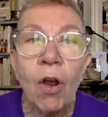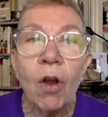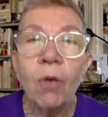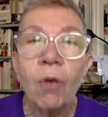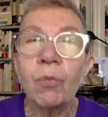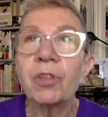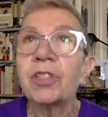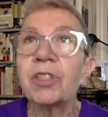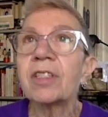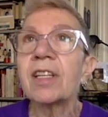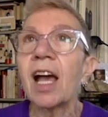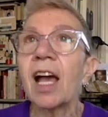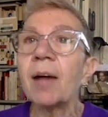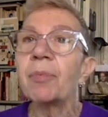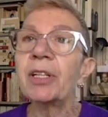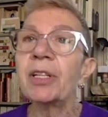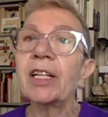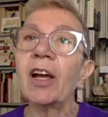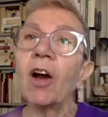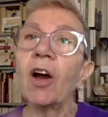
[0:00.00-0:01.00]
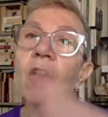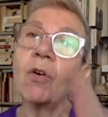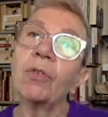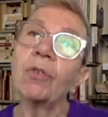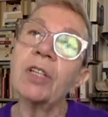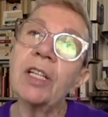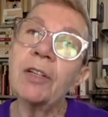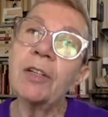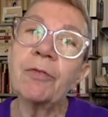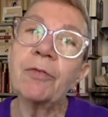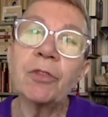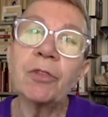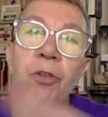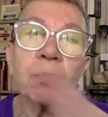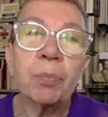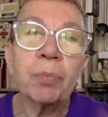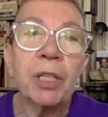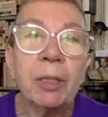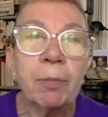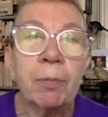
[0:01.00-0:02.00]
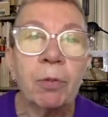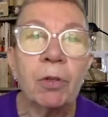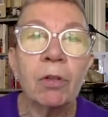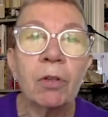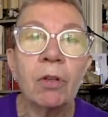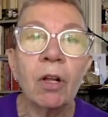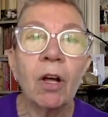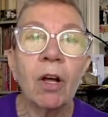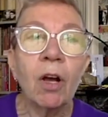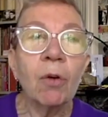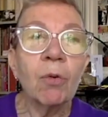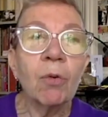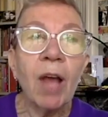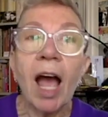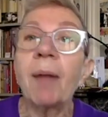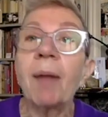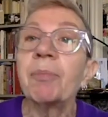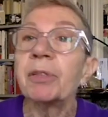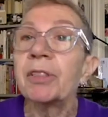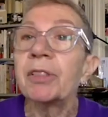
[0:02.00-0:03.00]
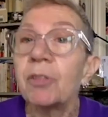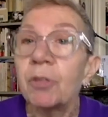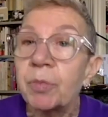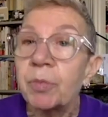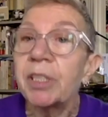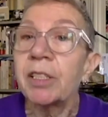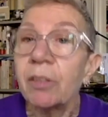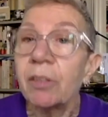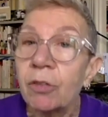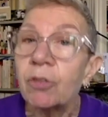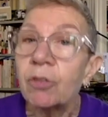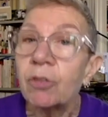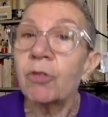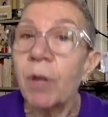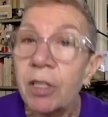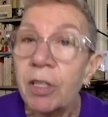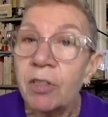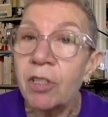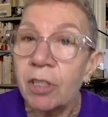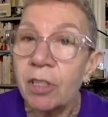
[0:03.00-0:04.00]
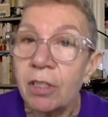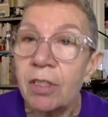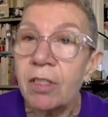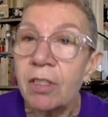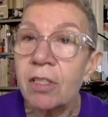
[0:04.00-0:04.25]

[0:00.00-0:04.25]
which is happening only for the people who happen to be in the trenches.